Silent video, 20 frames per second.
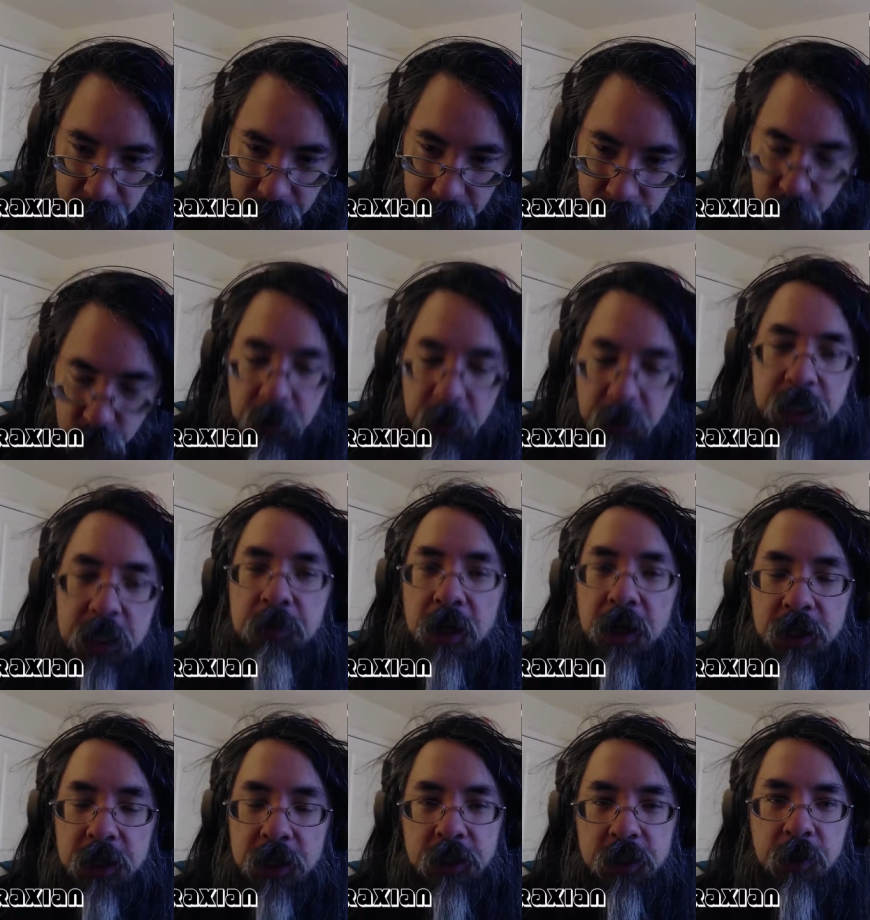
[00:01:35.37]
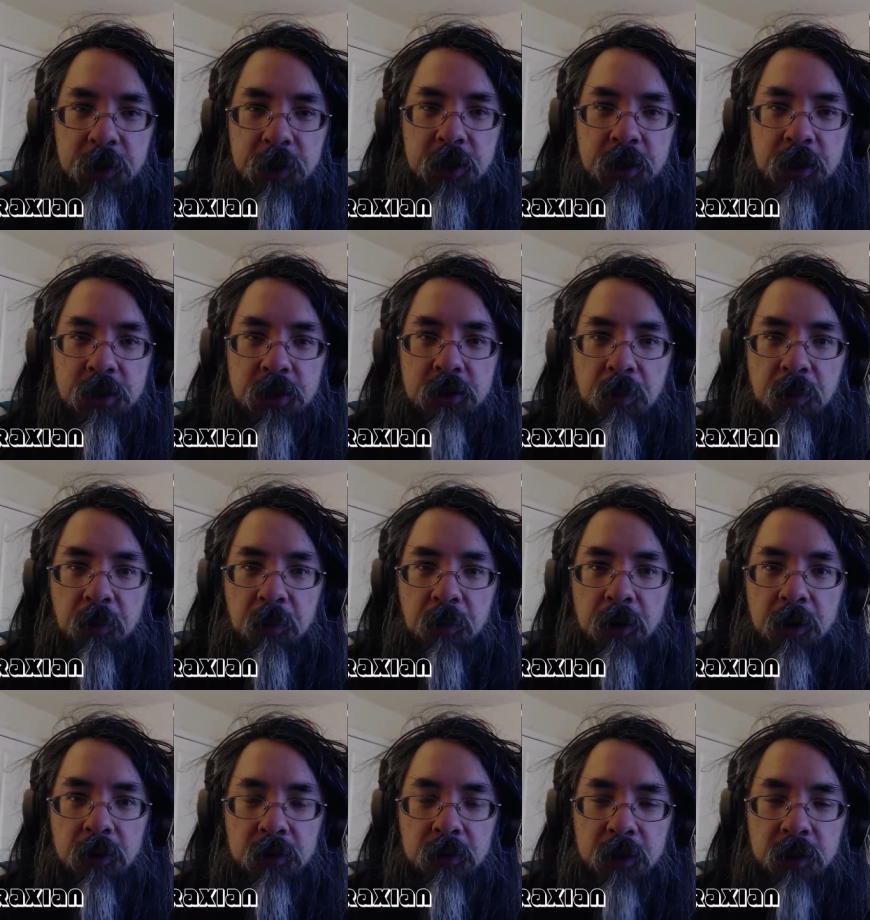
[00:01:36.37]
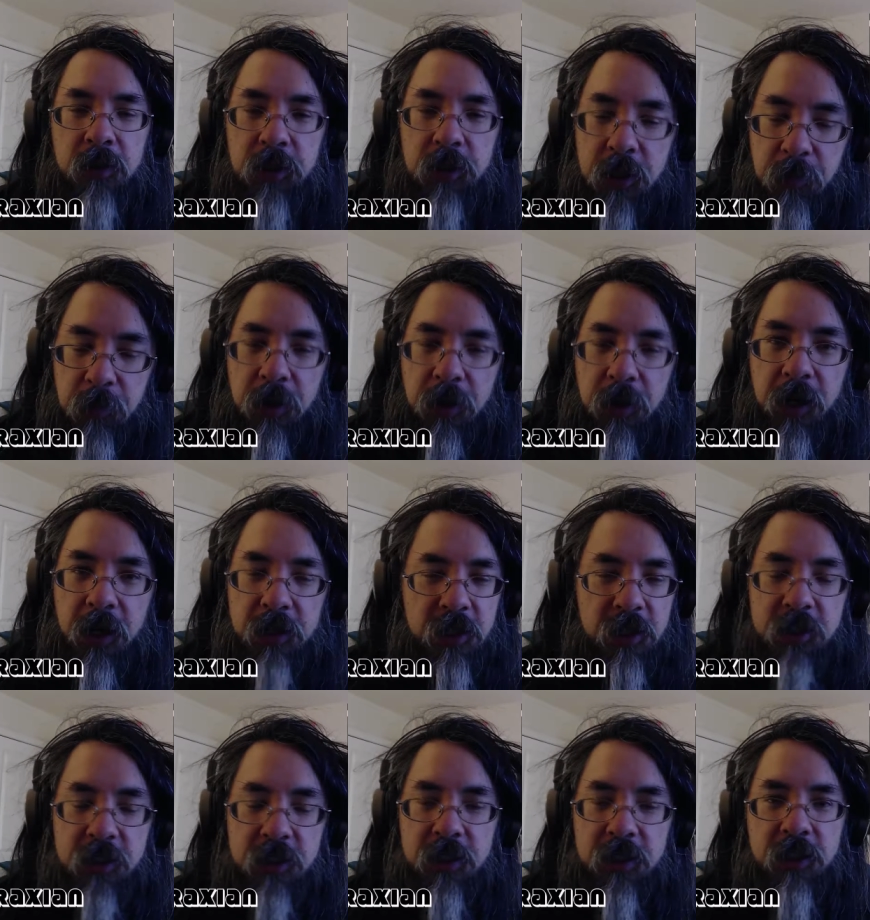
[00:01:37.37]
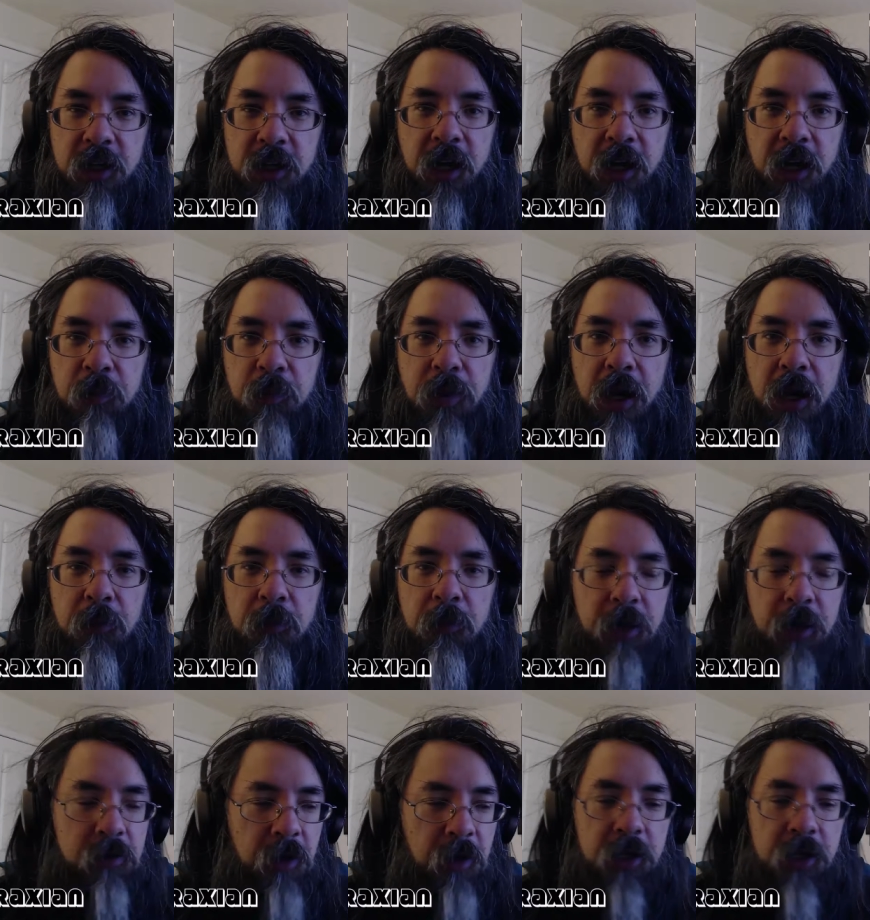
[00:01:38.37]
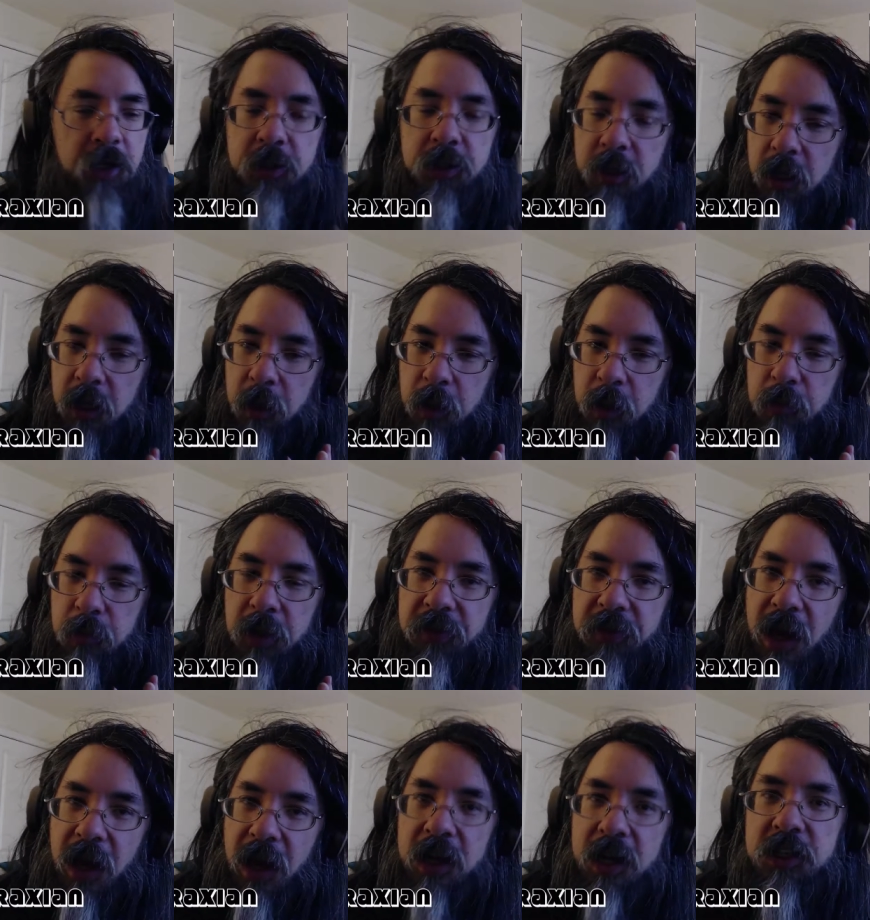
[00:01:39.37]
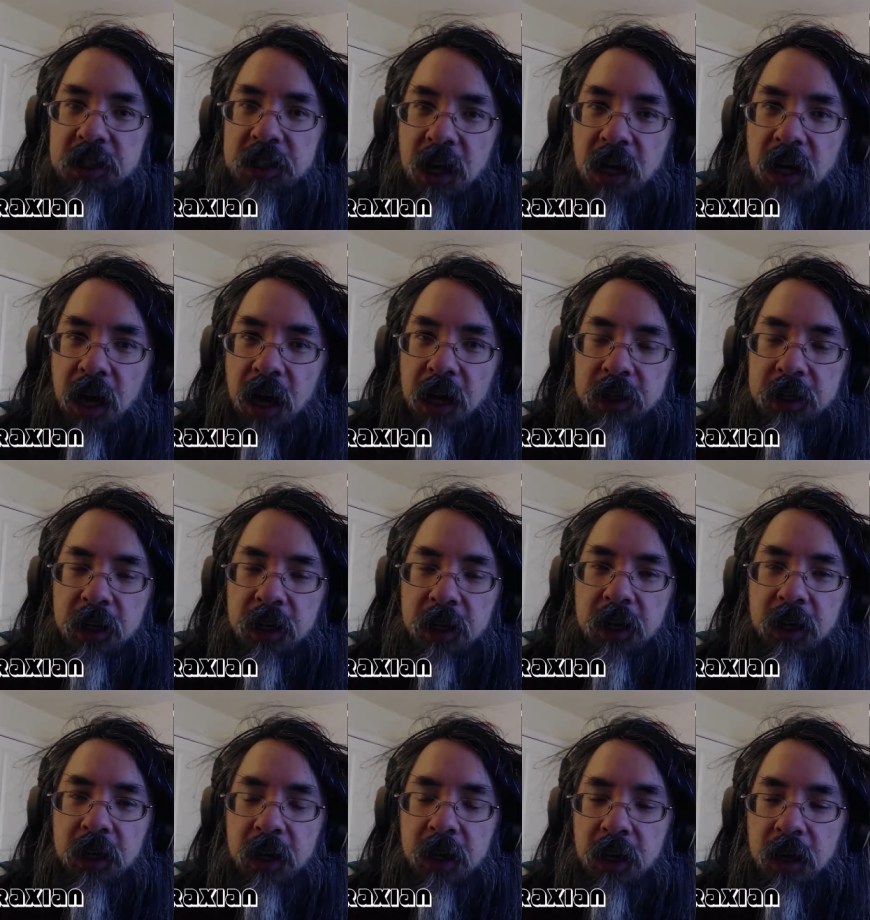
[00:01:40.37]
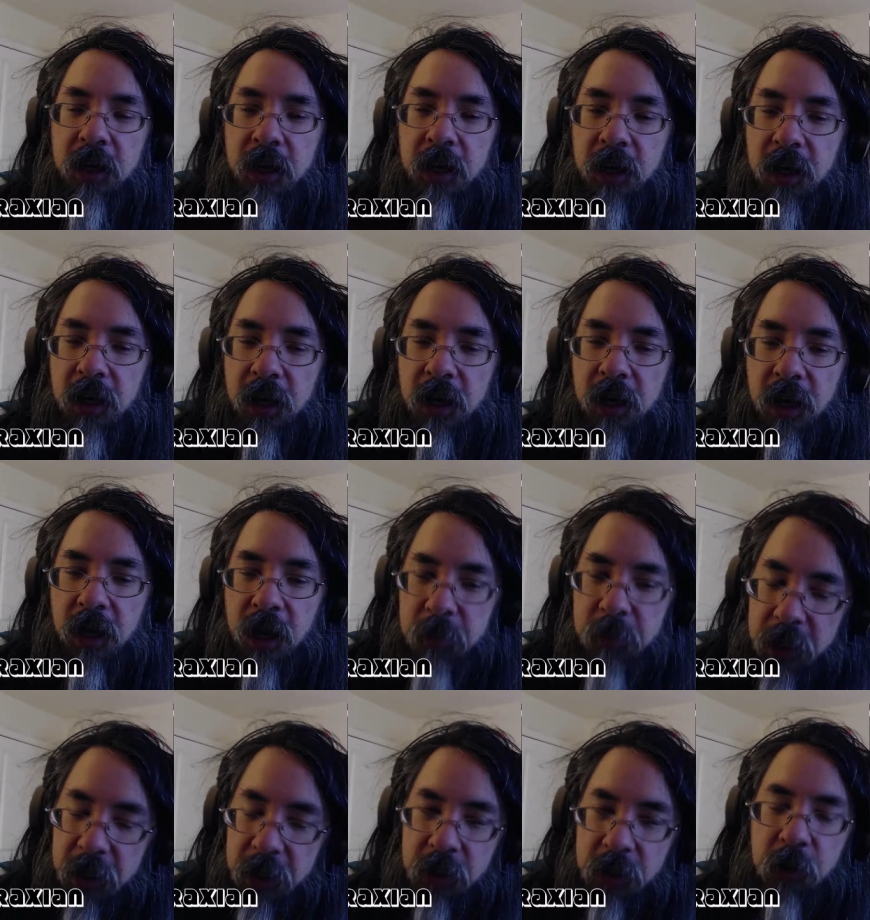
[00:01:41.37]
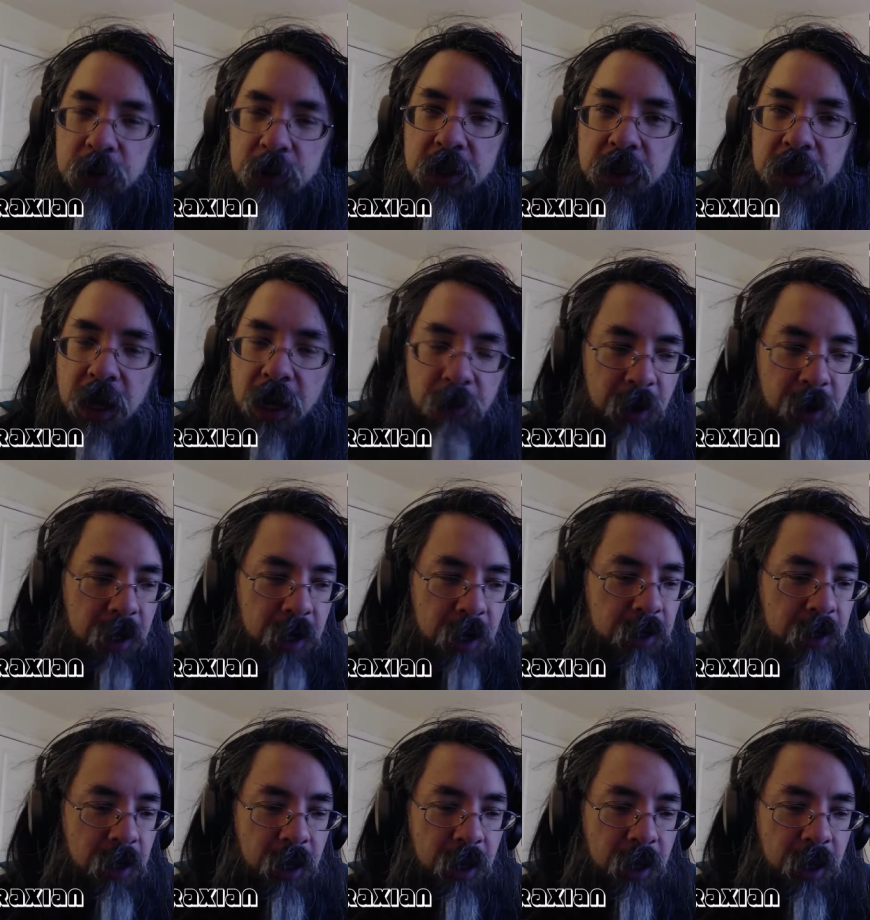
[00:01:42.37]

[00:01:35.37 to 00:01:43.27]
too much money is going into the Super Bowl, into the players. It's just they're getting paid way too much. But that aside, I'm not going to go into that rant.